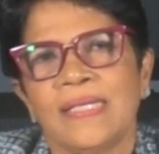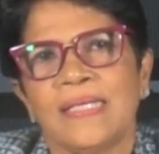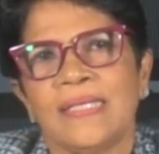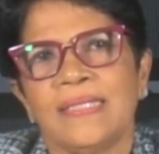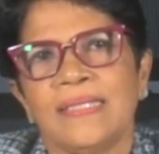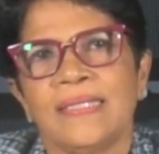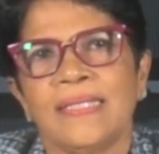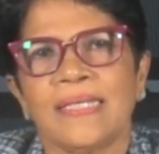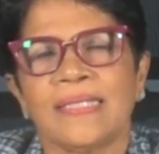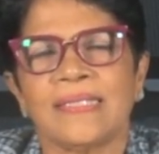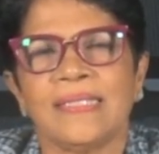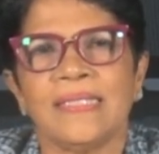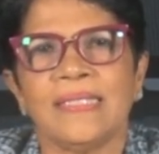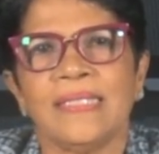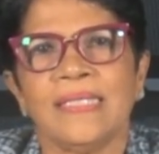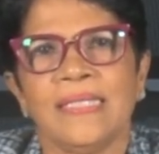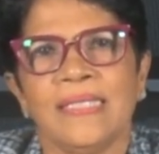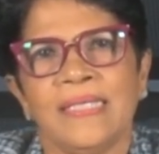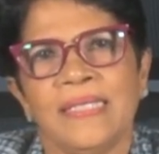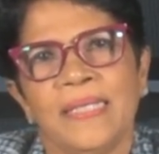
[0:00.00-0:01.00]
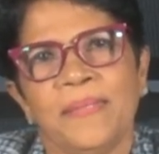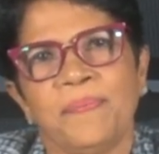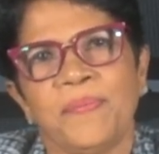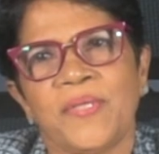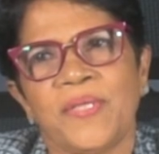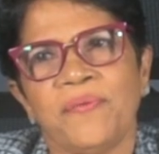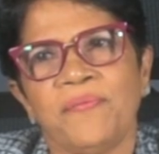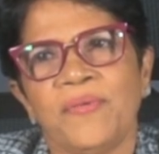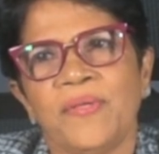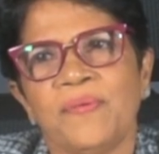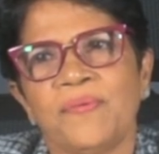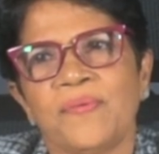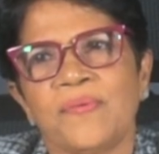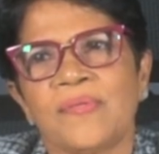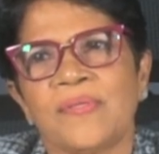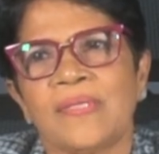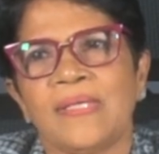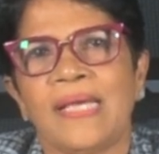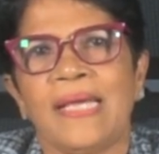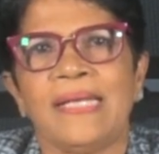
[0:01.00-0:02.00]
conducting in-depth
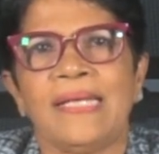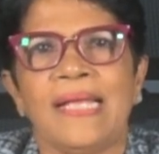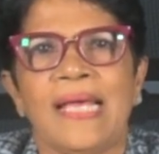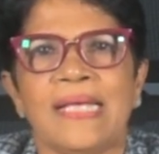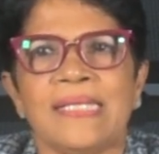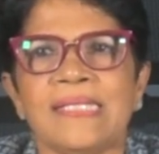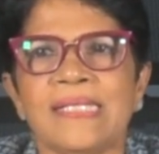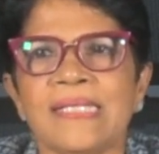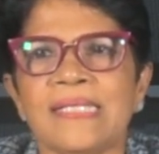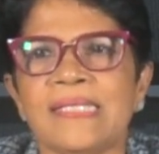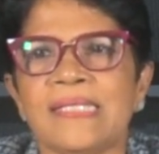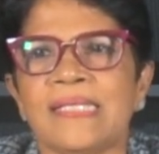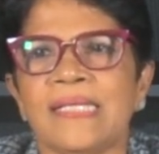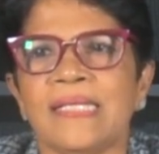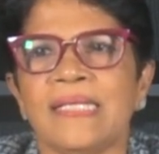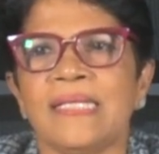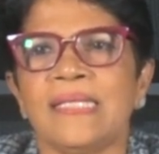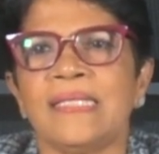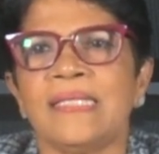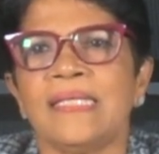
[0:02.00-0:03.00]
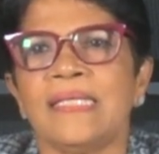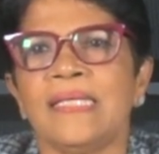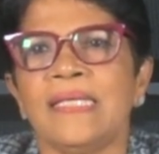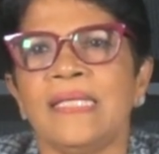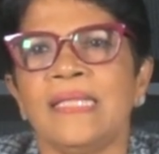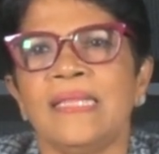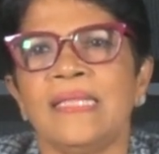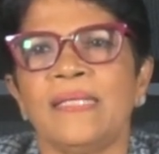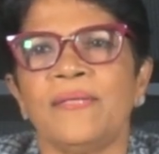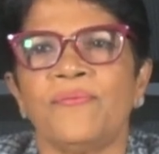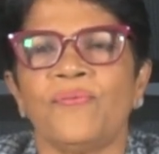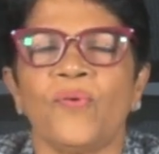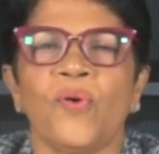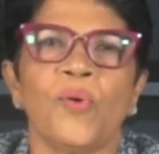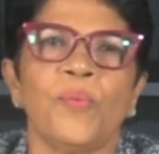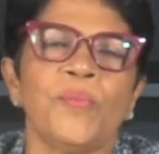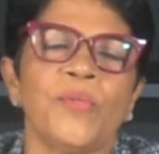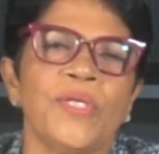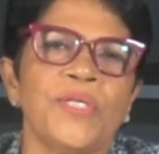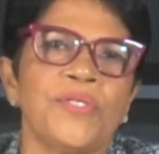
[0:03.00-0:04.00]
reviews and assisting in the
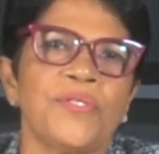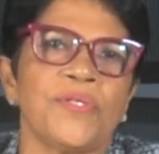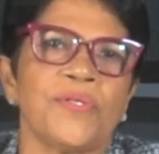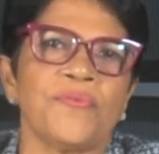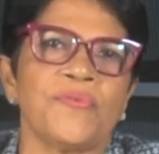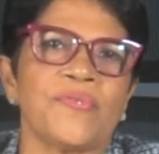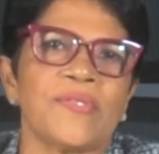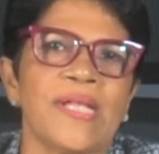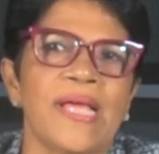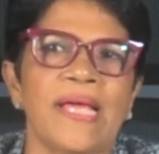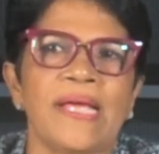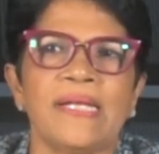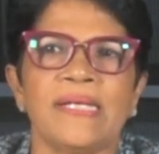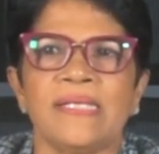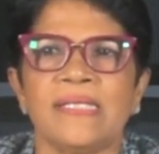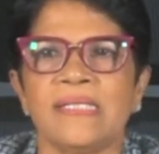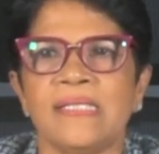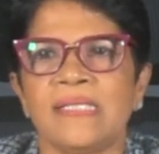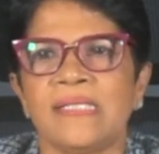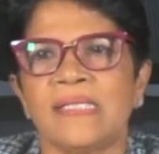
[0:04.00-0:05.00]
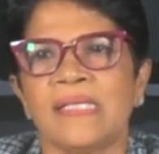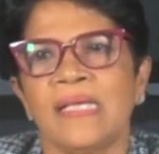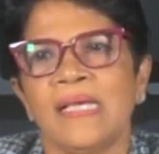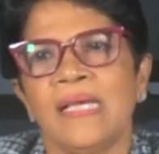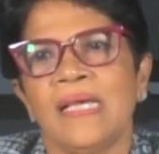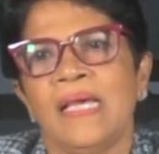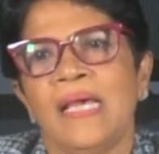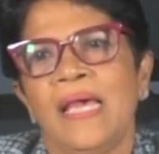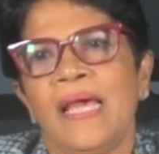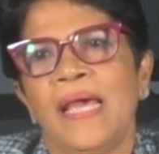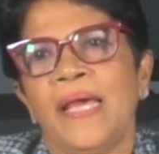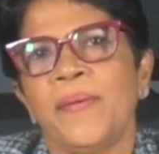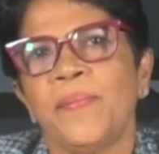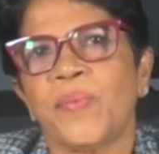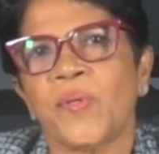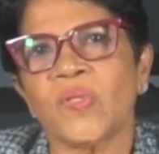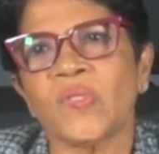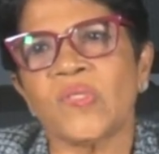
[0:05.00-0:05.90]
formulation of standards and